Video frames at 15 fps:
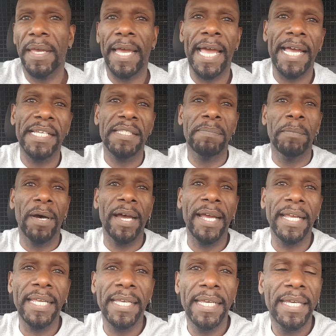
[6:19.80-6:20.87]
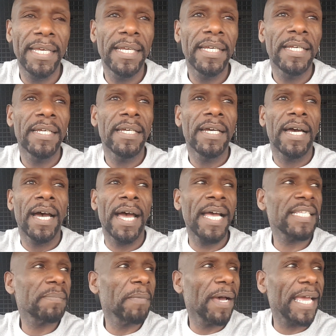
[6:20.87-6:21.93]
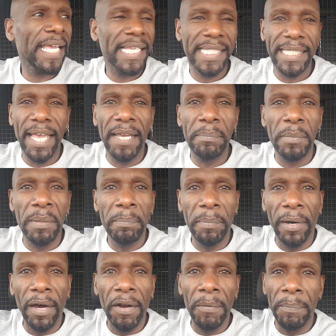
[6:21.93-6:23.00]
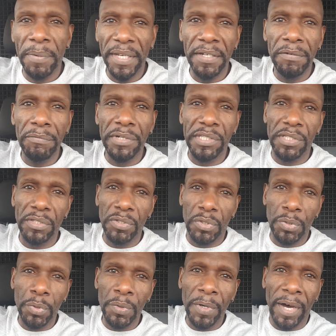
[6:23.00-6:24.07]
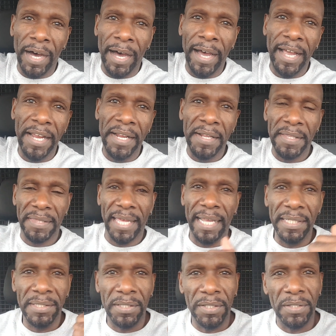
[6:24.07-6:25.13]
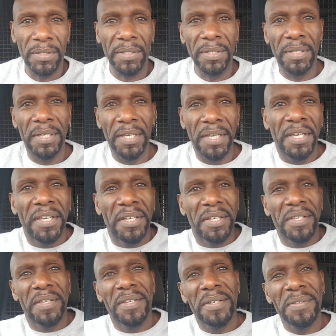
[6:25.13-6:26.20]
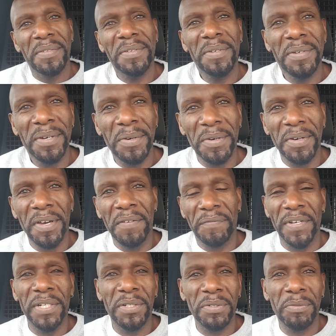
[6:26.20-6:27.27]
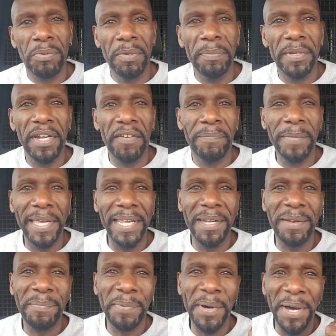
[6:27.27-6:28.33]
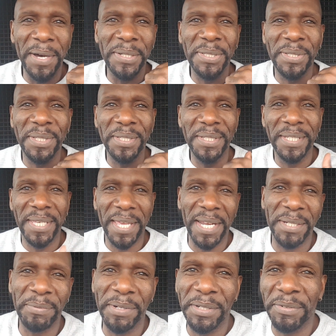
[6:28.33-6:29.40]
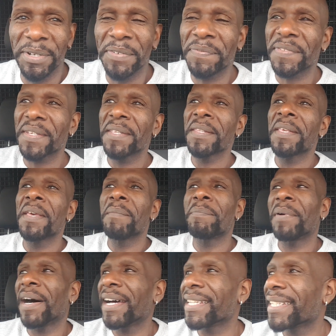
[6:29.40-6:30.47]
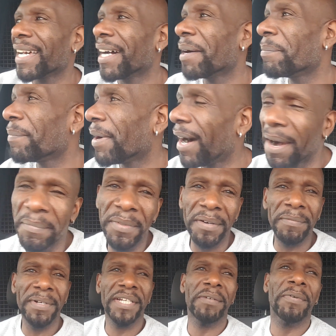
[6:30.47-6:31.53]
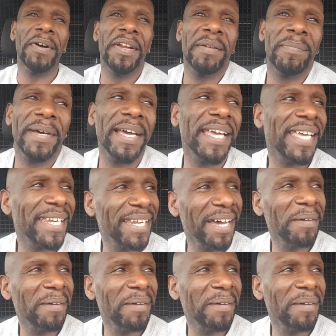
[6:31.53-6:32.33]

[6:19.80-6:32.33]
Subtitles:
Has my excitement bar been risen too high thanks to the adventurous women I've met in the past? You catch my drift? But I'm not really worried about it.